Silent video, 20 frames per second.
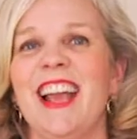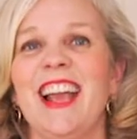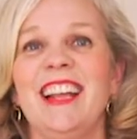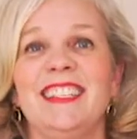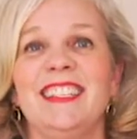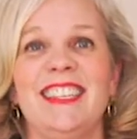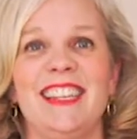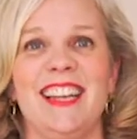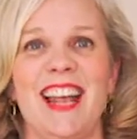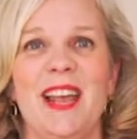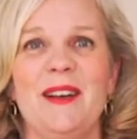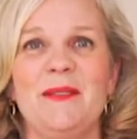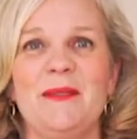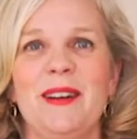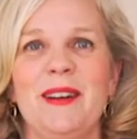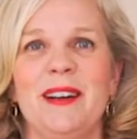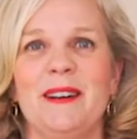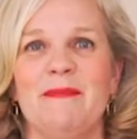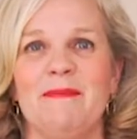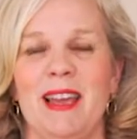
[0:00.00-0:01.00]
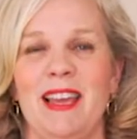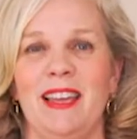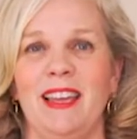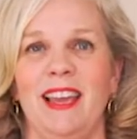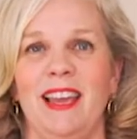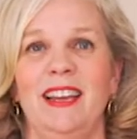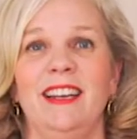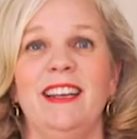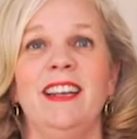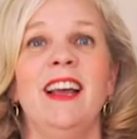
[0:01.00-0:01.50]
and today we are
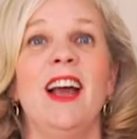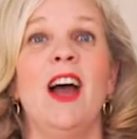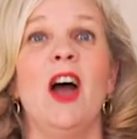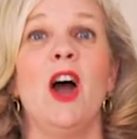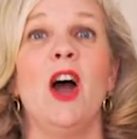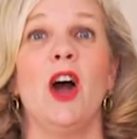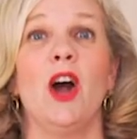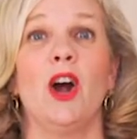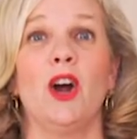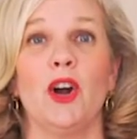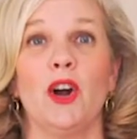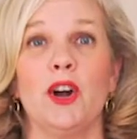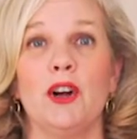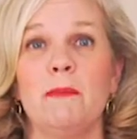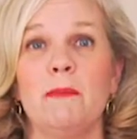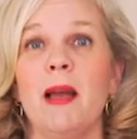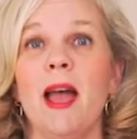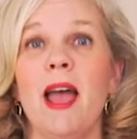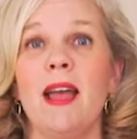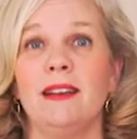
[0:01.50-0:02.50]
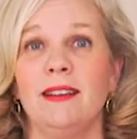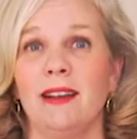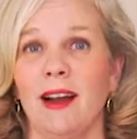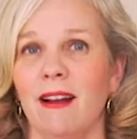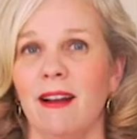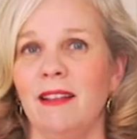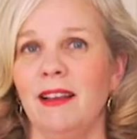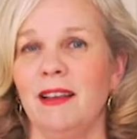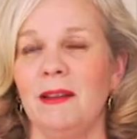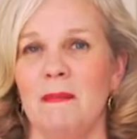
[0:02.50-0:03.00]
making herb and
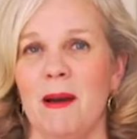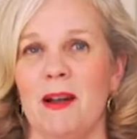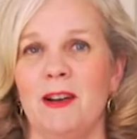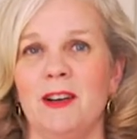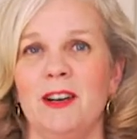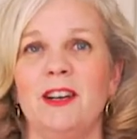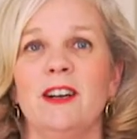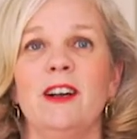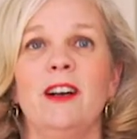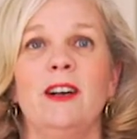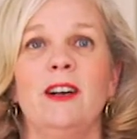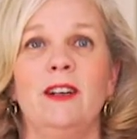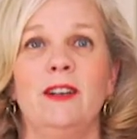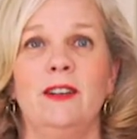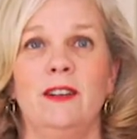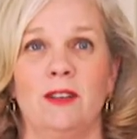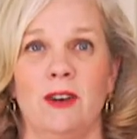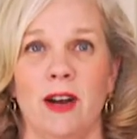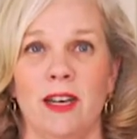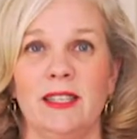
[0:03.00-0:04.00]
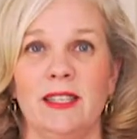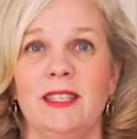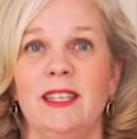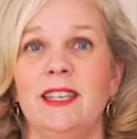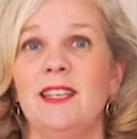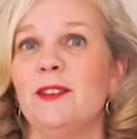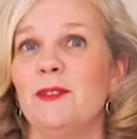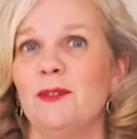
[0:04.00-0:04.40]
garlic butter crusted